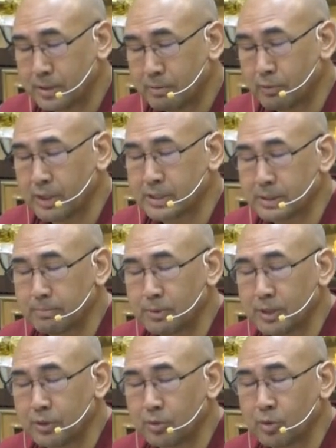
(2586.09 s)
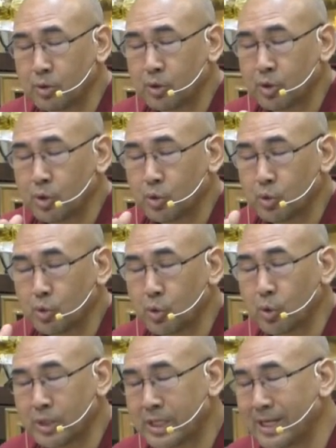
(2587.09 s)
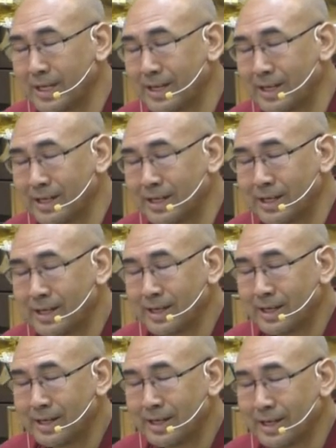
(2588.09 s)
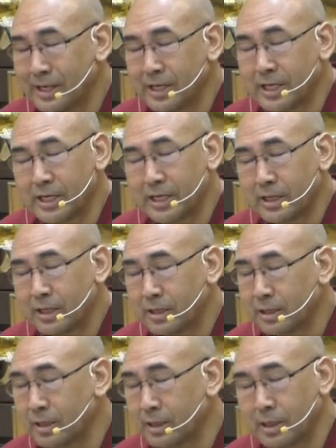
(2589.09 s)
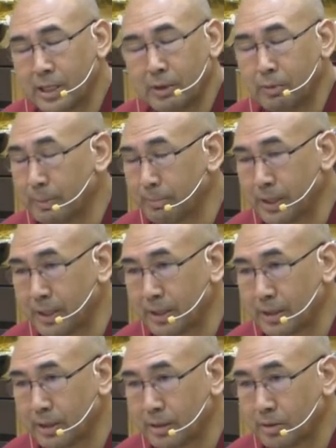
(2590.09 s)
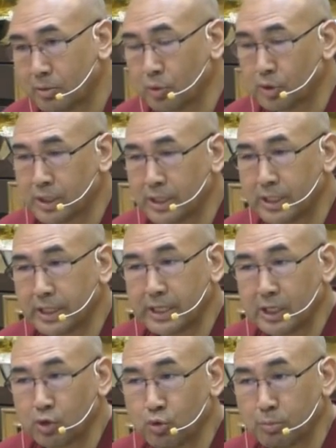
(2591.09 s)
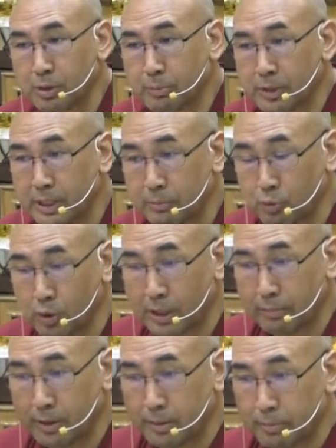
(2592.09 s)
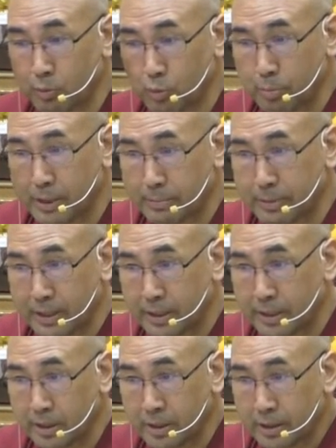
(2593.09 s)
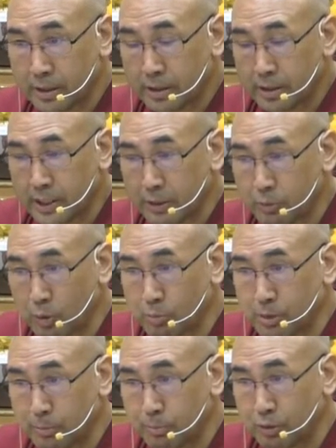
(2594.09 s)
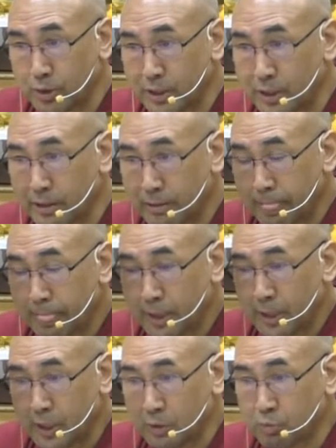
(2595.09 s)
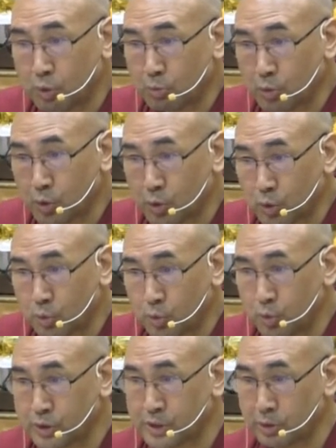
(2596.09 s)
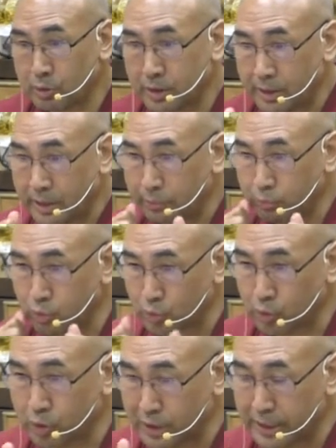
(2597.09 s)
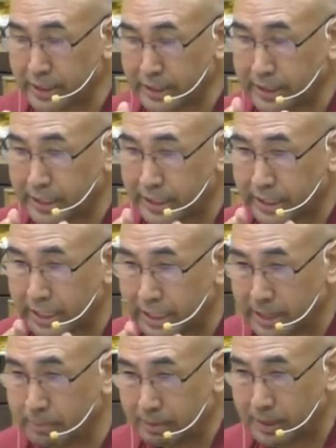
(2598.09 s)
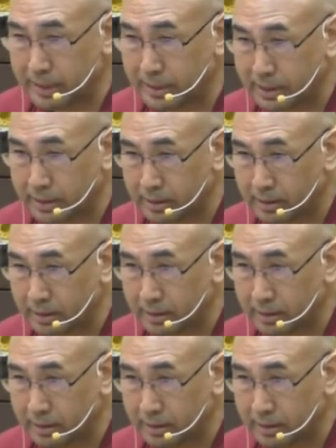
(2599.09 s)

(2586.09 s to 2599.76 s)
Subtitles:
For example, you know, not killing any living being, not killing any human being. If you have a commitment in front of the Buddha, in front of your guru, say, okay, I'm not killing anybody.